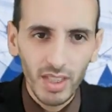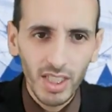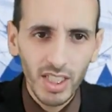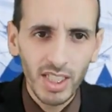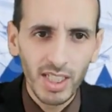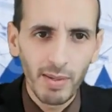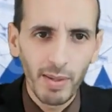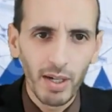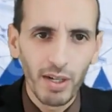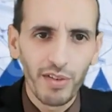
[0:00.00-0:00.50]

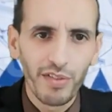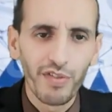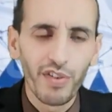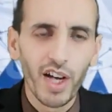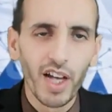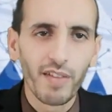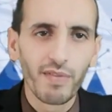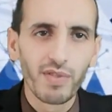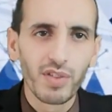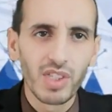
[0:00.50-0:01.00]
is about
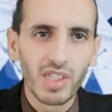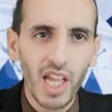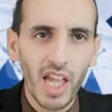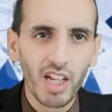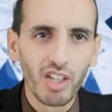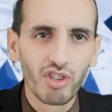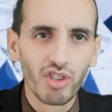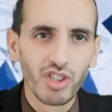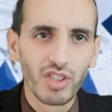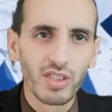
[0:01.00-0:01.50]
5
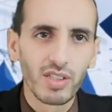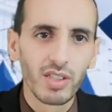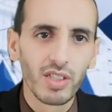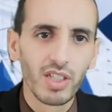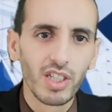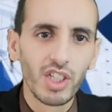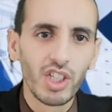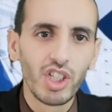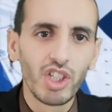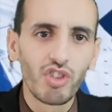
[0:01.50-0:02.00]
stages:
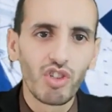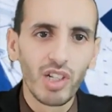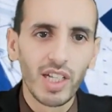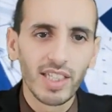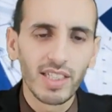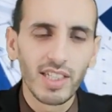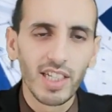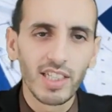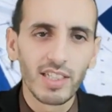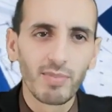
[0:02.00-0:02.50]
initial
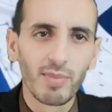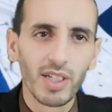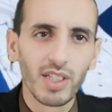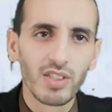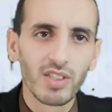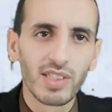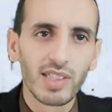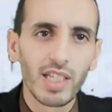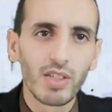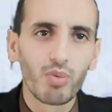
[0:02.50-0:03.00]

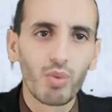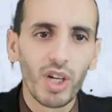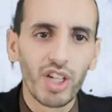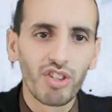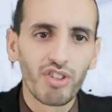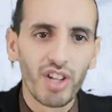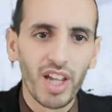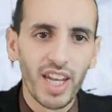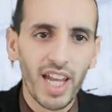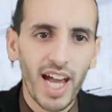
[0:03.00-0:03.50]
assessment,
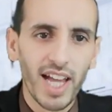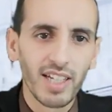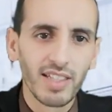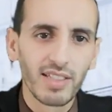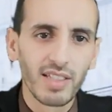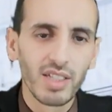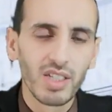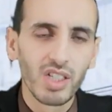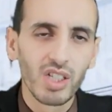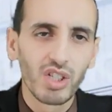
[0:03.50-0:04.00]
situation
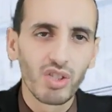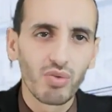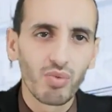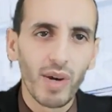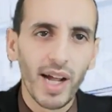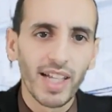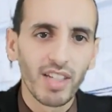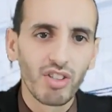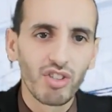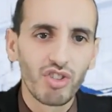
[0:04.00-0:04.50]
analysis,
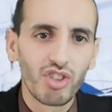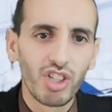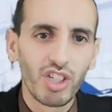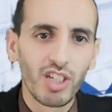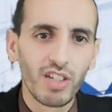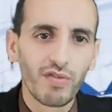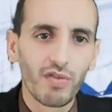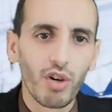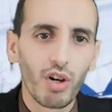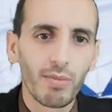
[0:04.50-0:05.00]

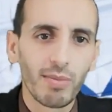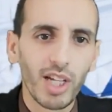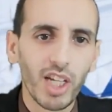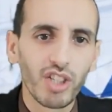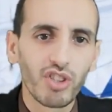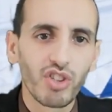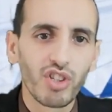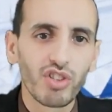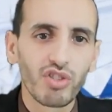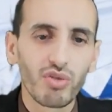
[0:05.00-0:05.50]
strategy
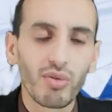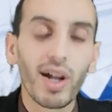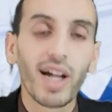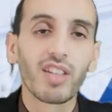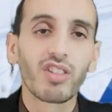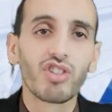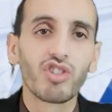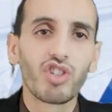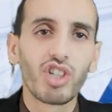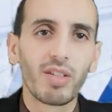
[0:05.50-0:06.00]
formulation,
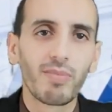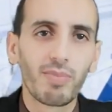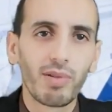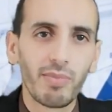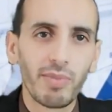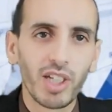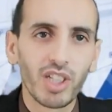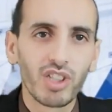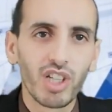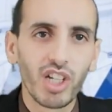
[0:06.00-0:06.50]
strategy
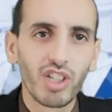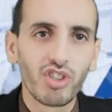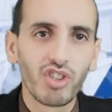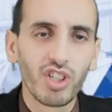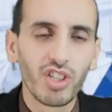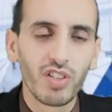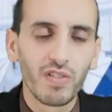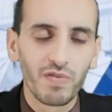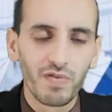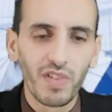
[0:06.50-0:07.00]

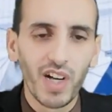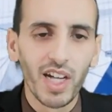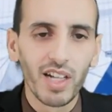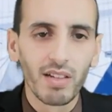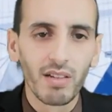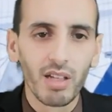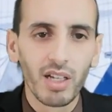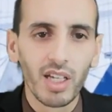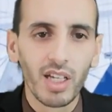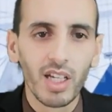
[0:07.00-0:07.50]
implementation, and
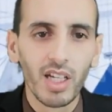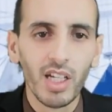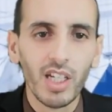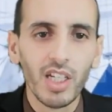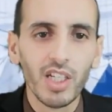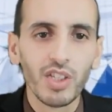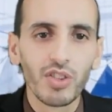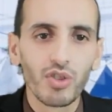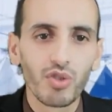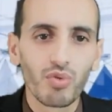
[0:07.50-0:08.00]
finally
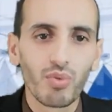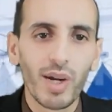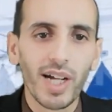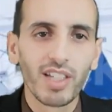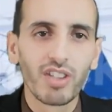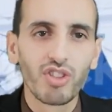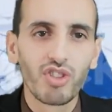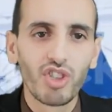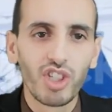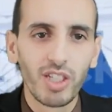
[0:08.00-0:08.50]

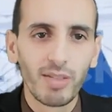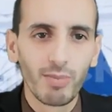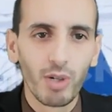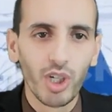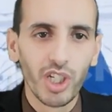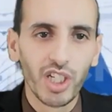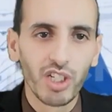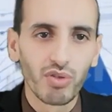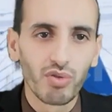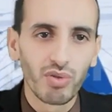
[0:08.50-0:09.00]
strategy
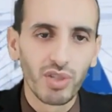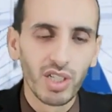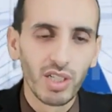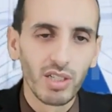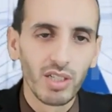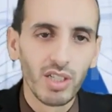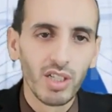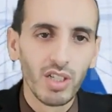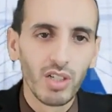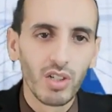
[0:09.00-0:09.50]

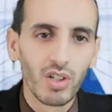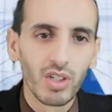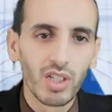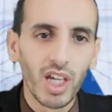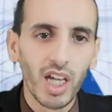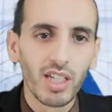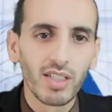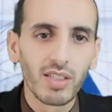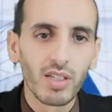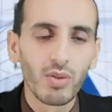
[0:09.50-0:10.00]
monitoring.
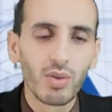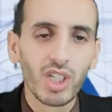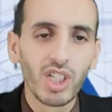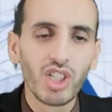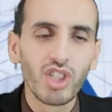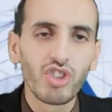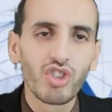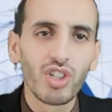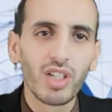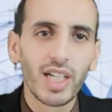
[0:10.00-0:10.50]
Okay, so
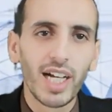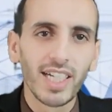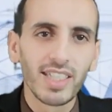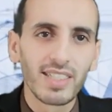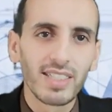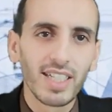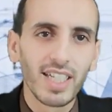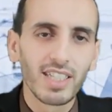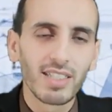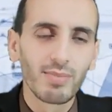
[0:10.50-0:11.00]
initial
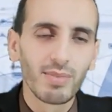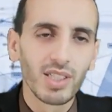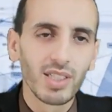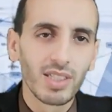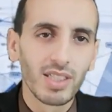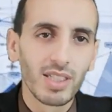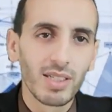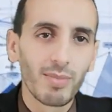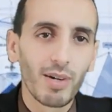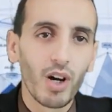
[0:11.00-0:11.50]

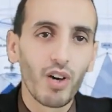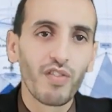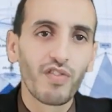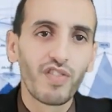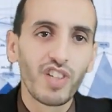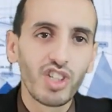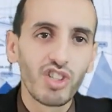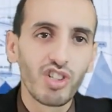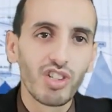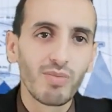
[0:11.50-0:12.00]
assessment is about
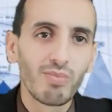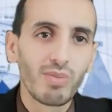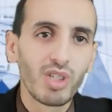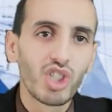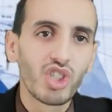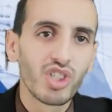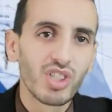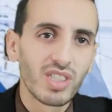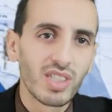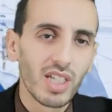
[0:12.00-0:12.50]
vision and
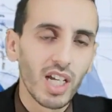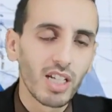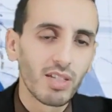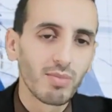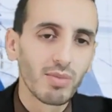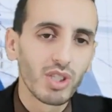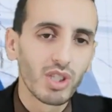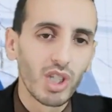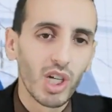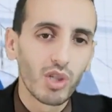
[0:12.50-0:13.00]
mission
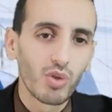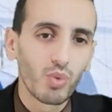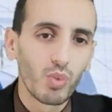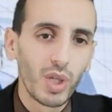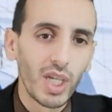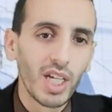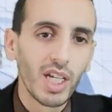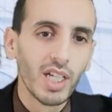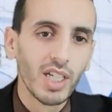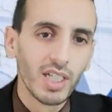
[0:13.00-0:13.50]
statement that
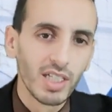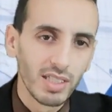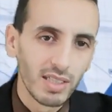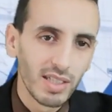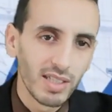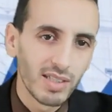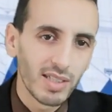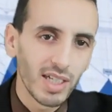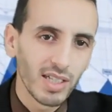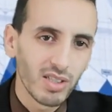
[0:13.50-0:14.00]
we
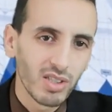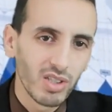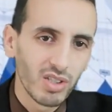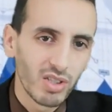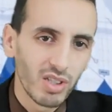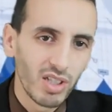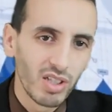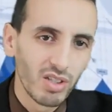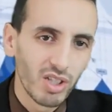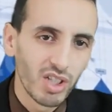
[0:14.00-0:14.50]
discussed
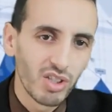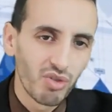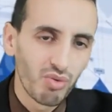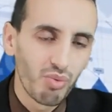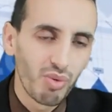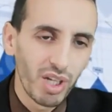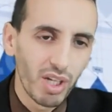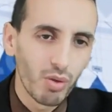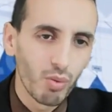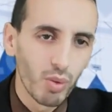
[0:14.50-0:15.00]
it in the
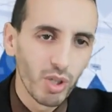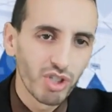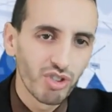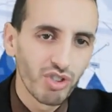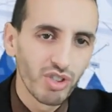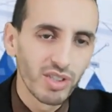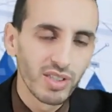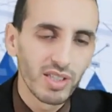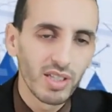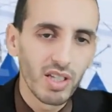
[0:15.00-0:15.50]
3
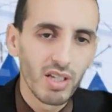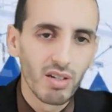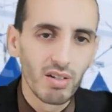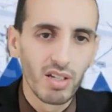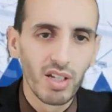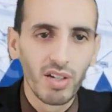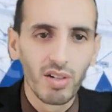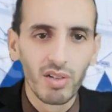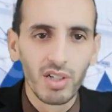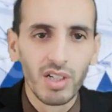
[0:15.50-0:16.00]
questions
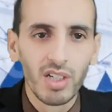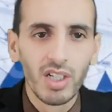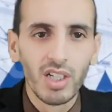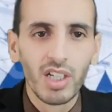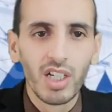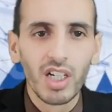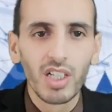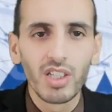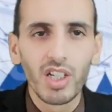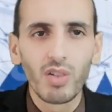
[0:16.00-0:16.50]
earlier.
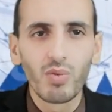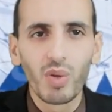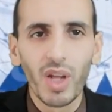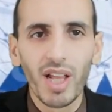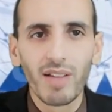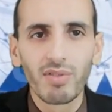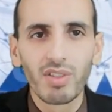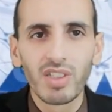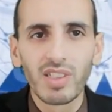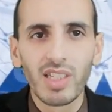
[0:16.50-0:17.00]
And then we
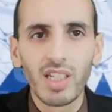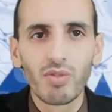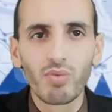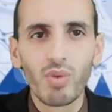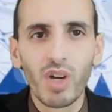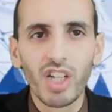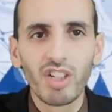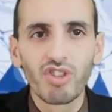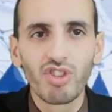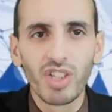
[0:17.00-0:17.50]
have the
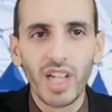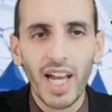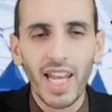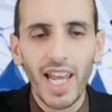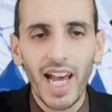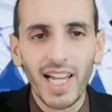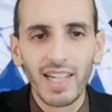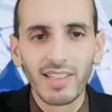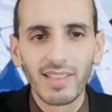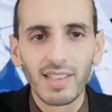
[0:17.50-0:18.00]
situation
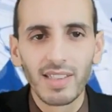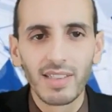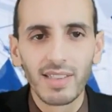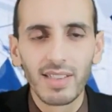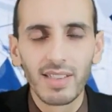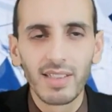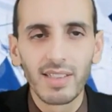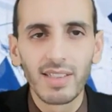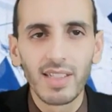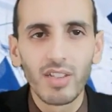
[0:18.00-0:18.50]

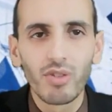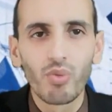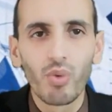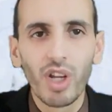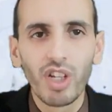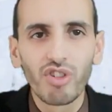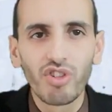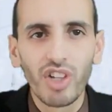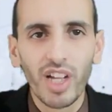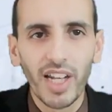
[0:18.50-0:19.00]
analysis. The
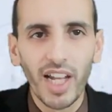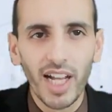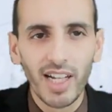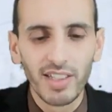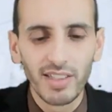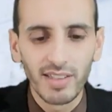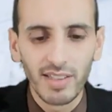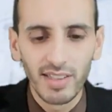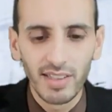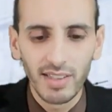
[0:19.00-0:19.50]
situation
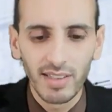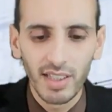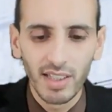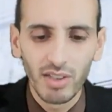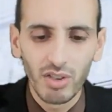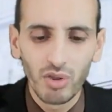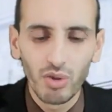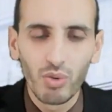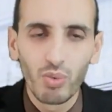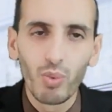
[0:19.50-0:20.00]
analysis
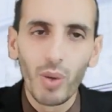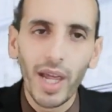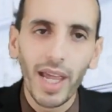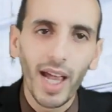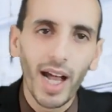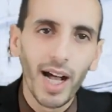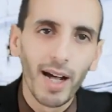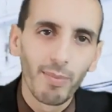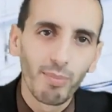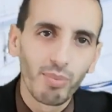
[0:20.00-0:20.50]
is to
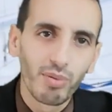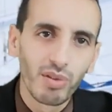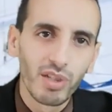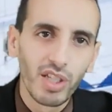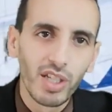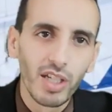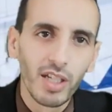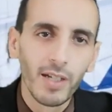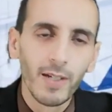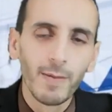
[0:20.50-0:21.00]
weigh up
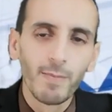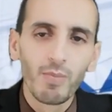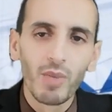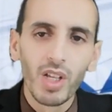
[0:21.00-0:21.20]
the